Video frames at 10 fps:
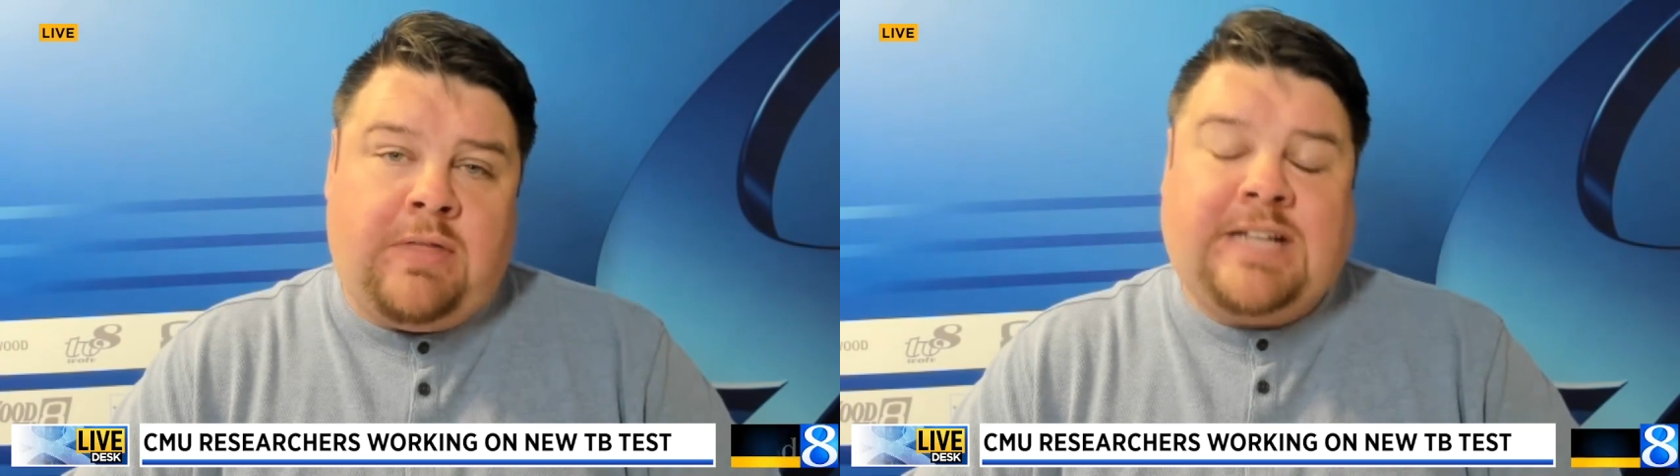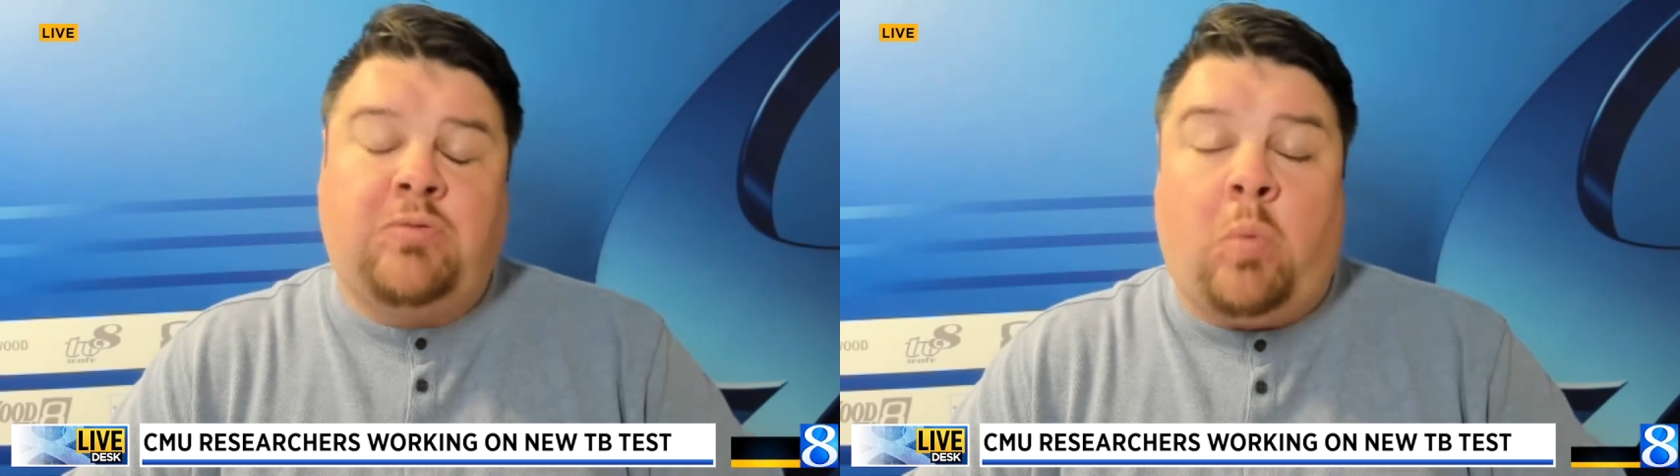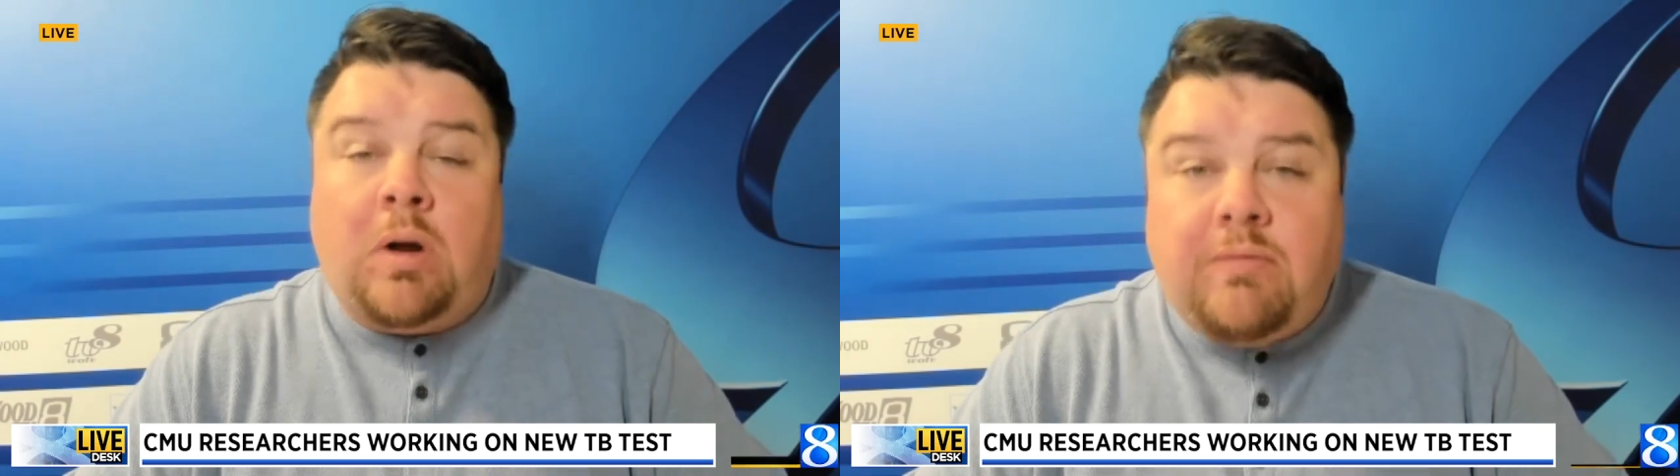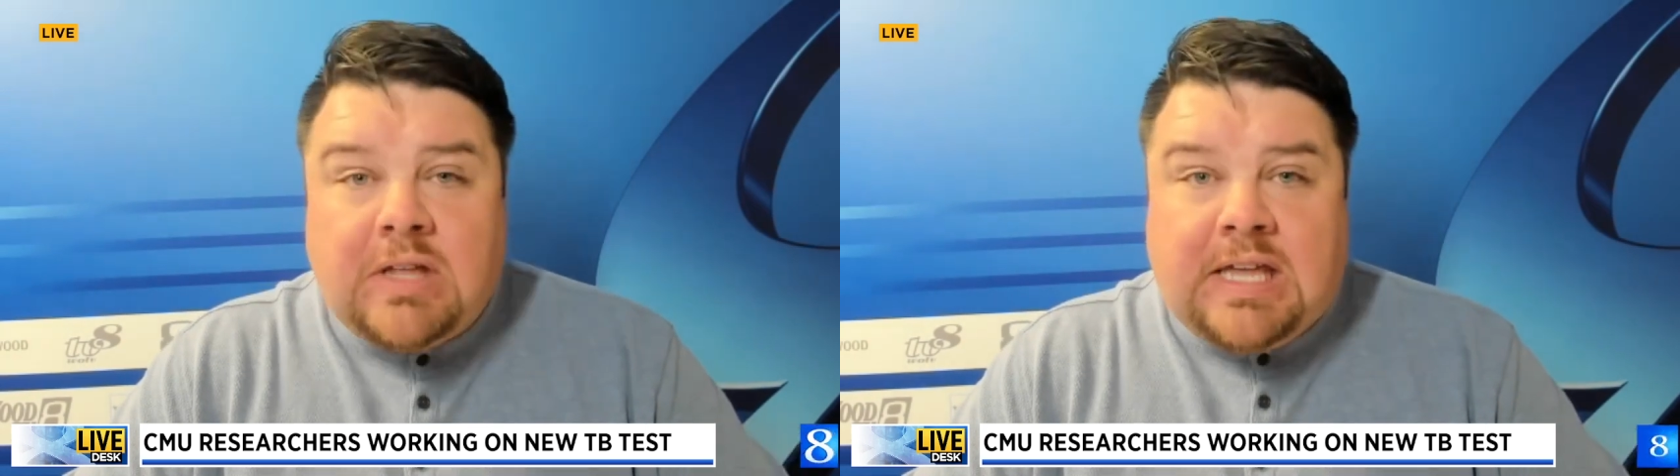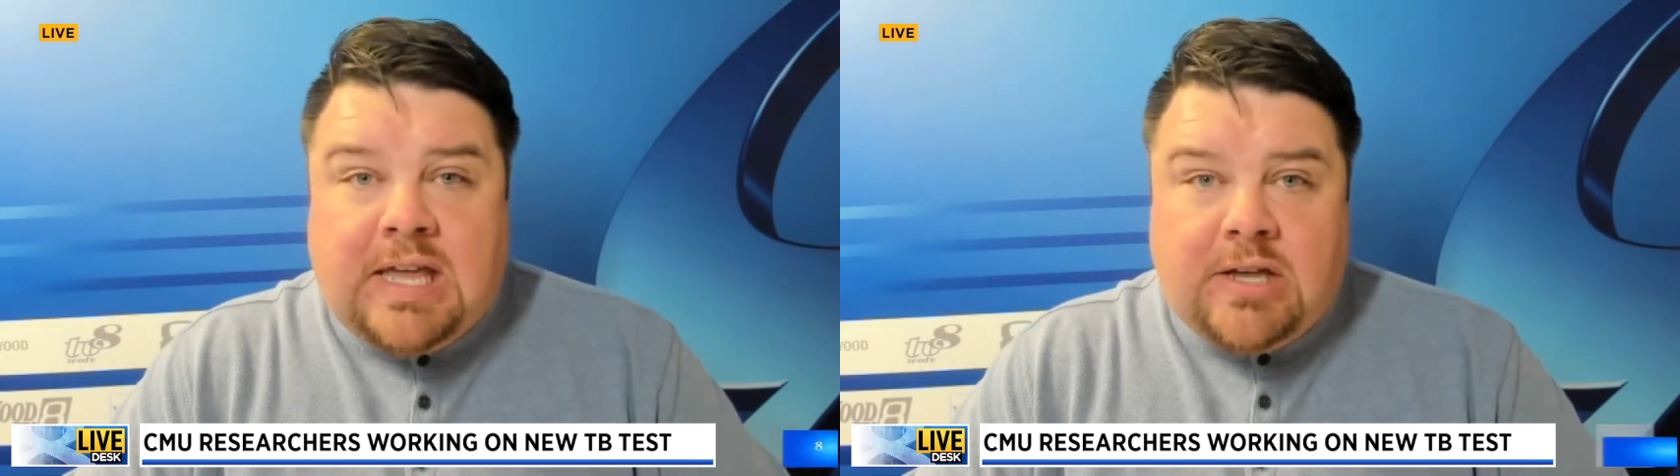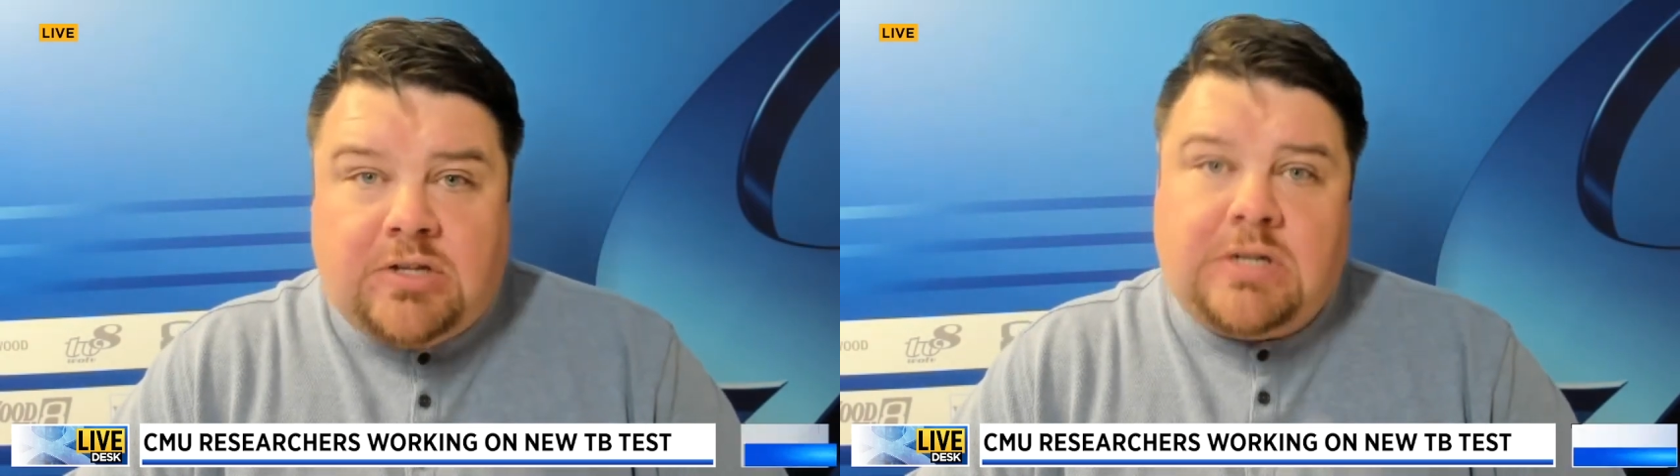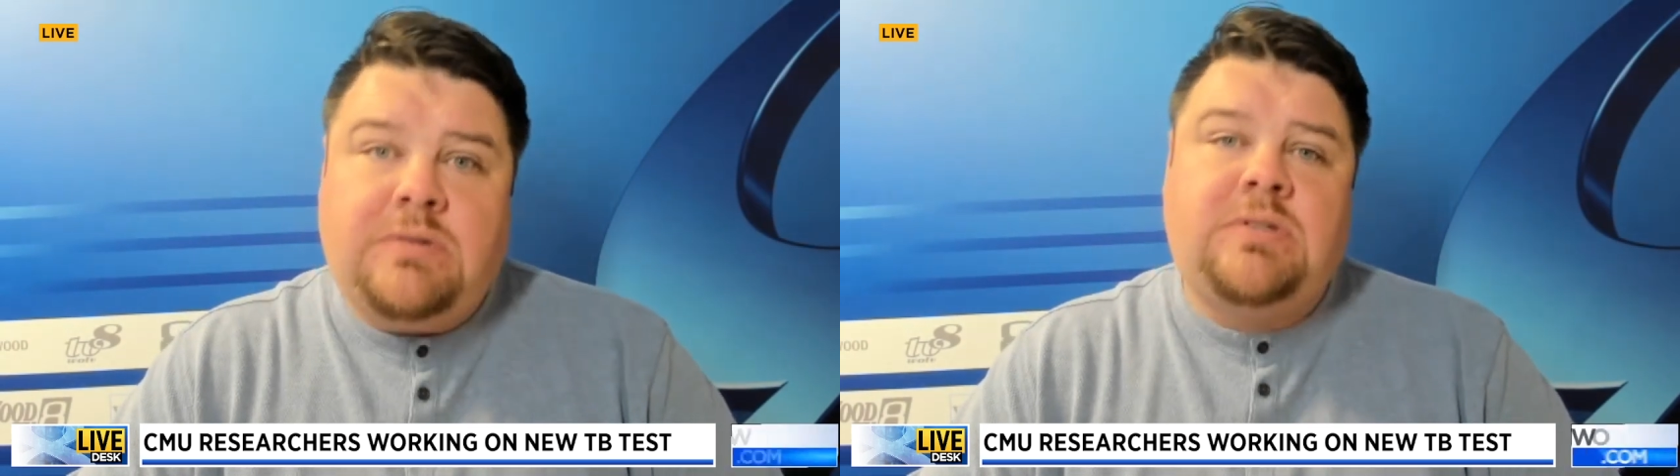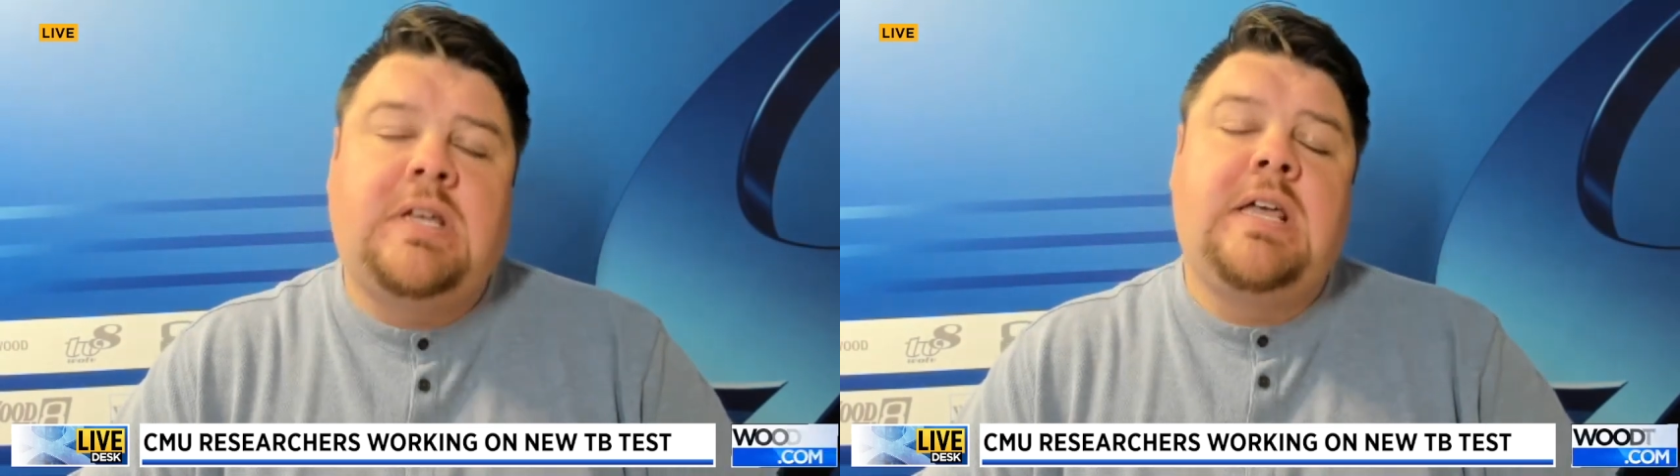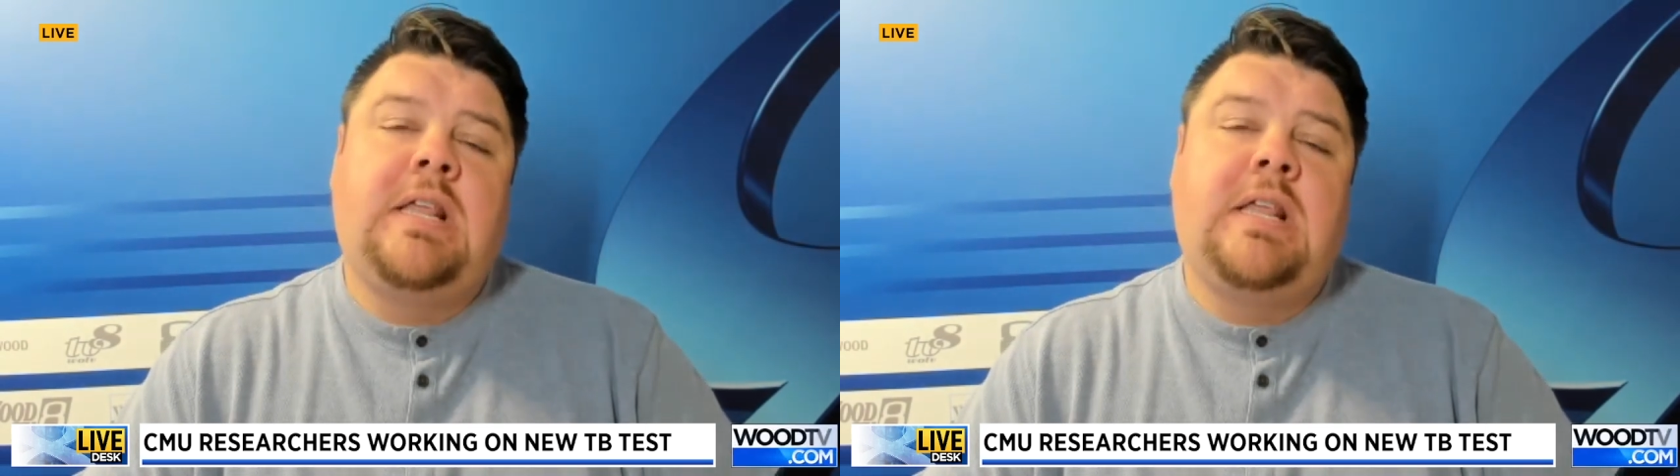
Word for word: that's one of the key issues.